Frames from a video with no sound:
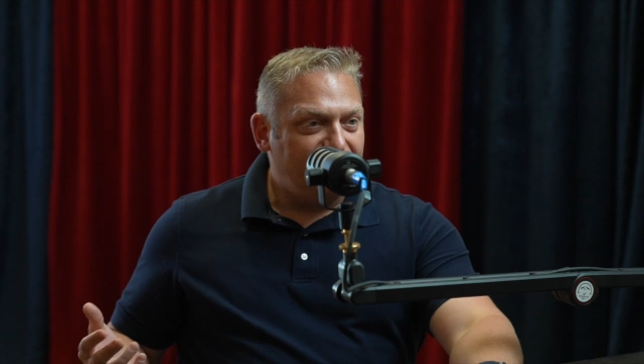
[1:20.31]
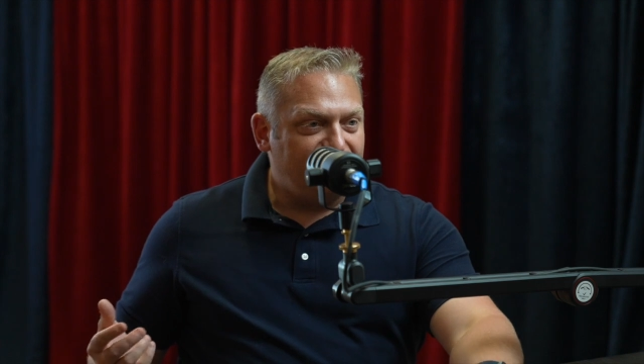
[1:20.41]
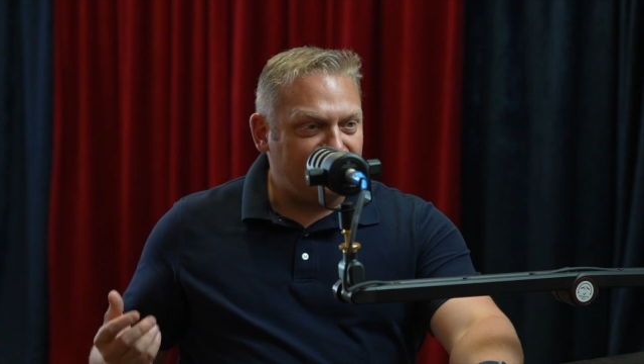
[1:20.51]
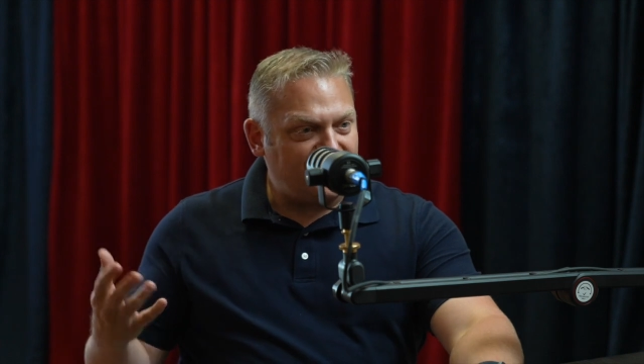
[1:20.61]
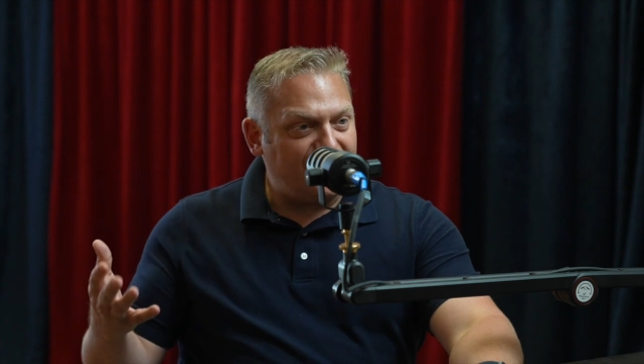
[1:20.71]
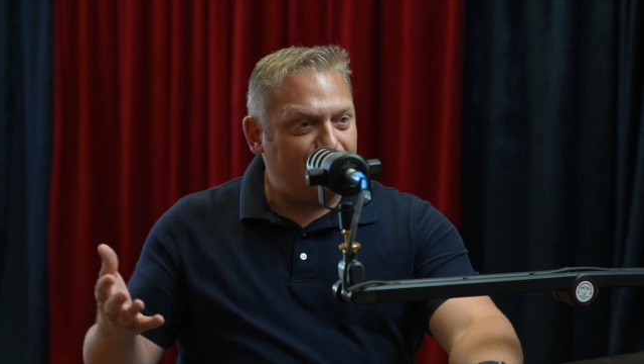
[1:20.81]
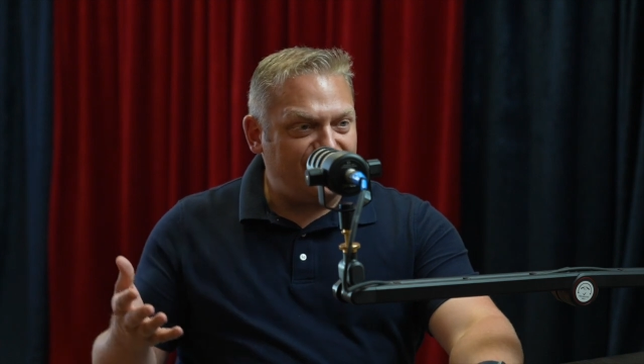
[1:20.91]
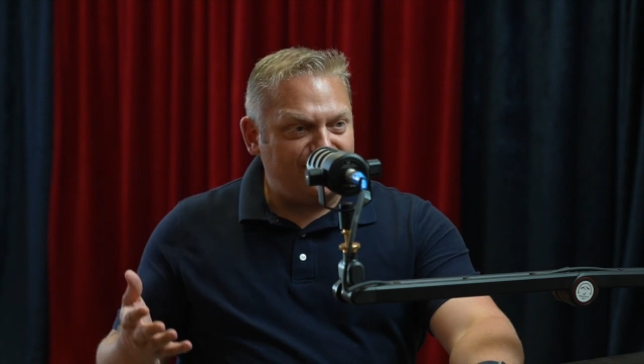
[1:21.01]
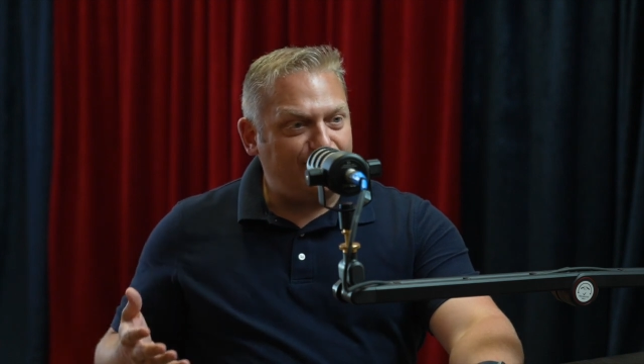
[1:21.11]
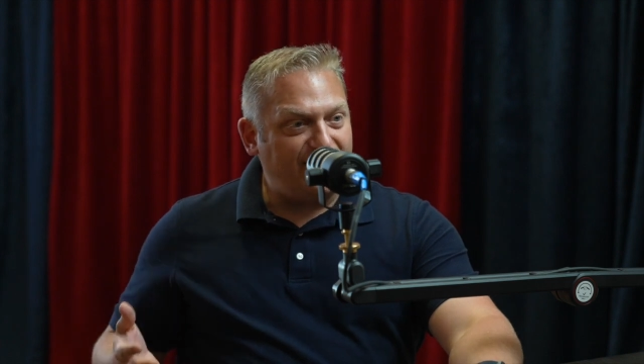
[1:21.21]
There's
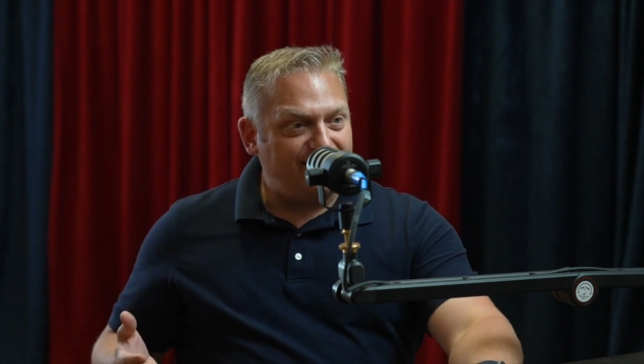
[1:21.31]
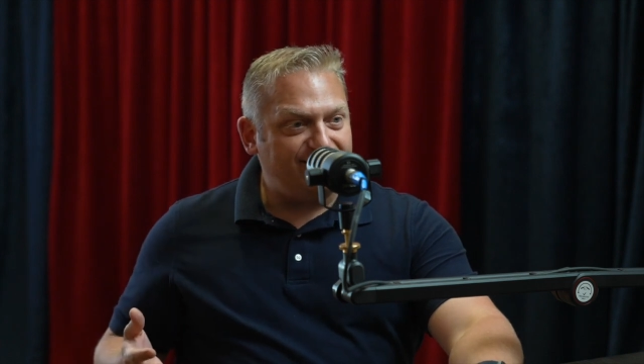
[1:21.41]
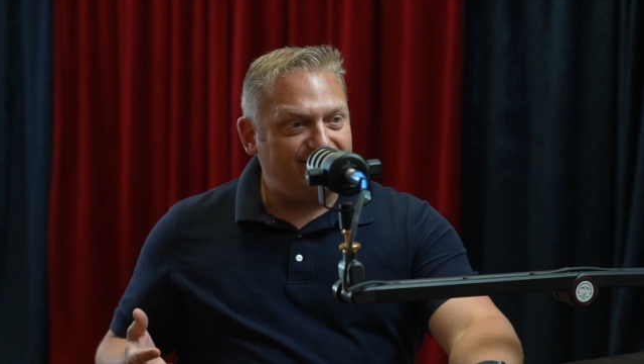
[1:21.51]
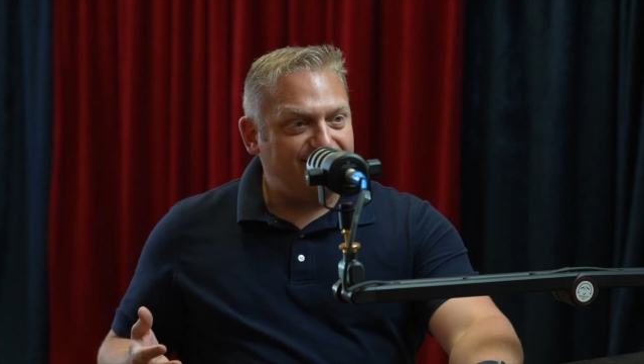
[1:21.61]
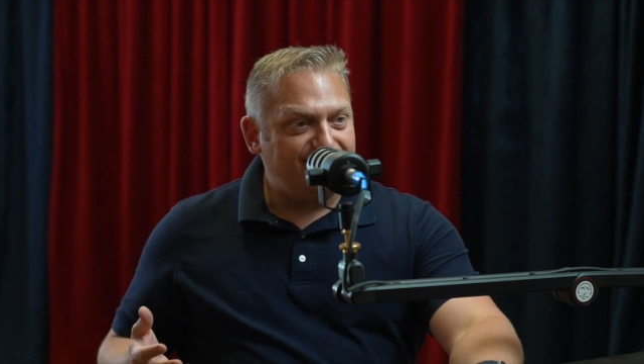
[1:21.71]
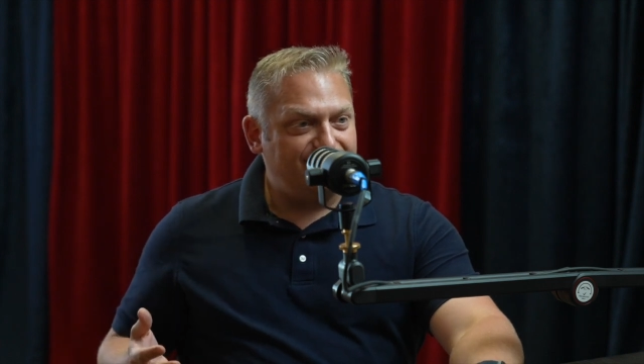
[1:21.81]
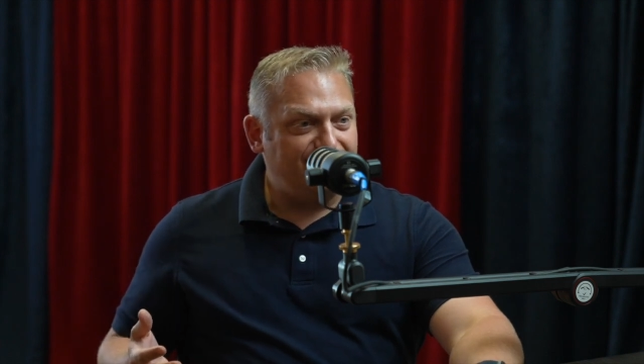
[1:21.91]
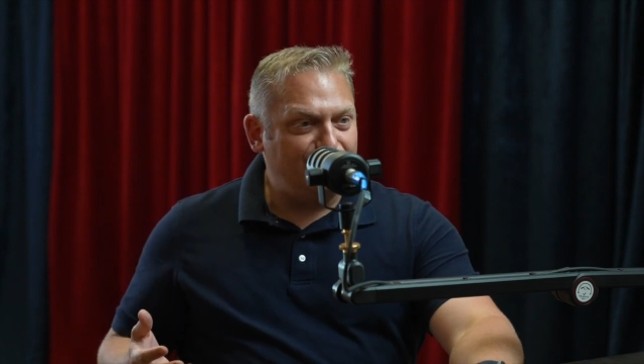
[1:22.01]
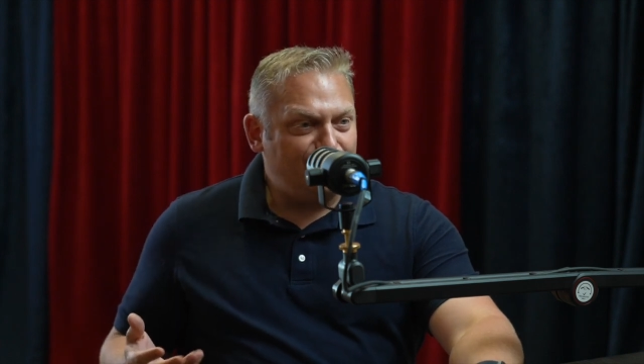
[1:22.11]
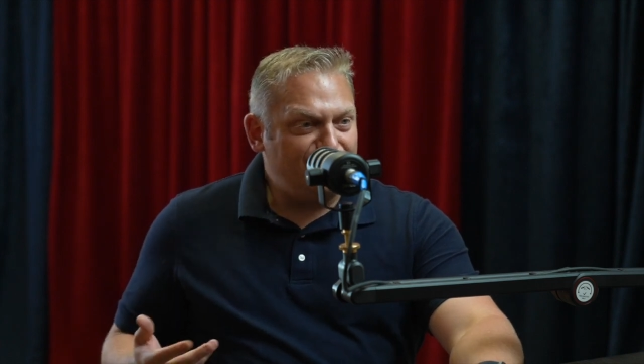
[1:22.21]
empty space,
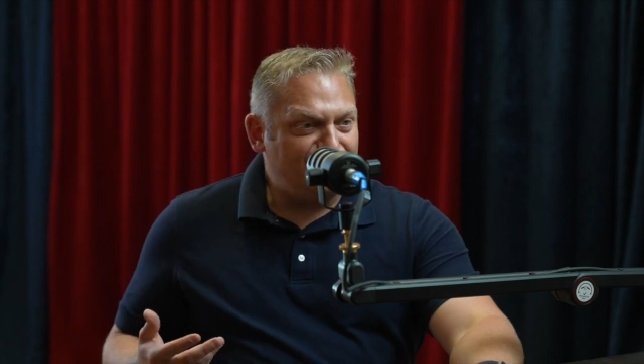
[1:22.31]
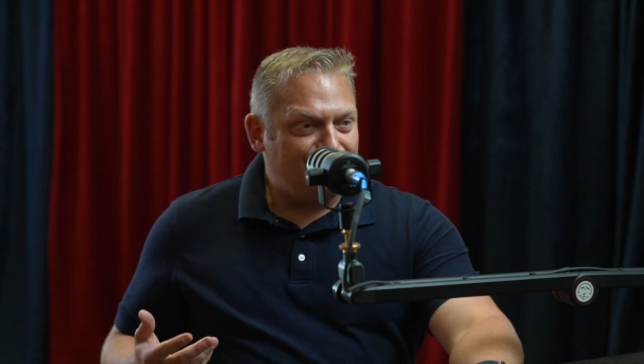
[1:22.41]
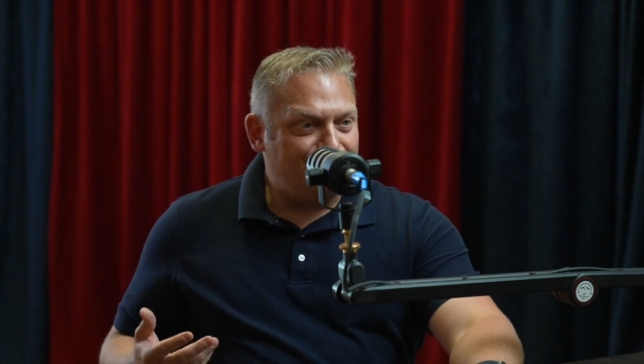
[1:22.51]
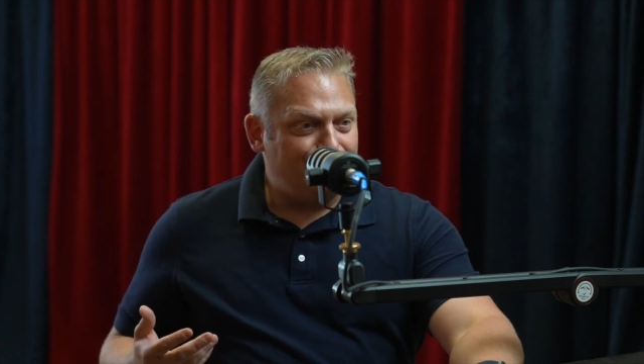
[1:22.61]
and we just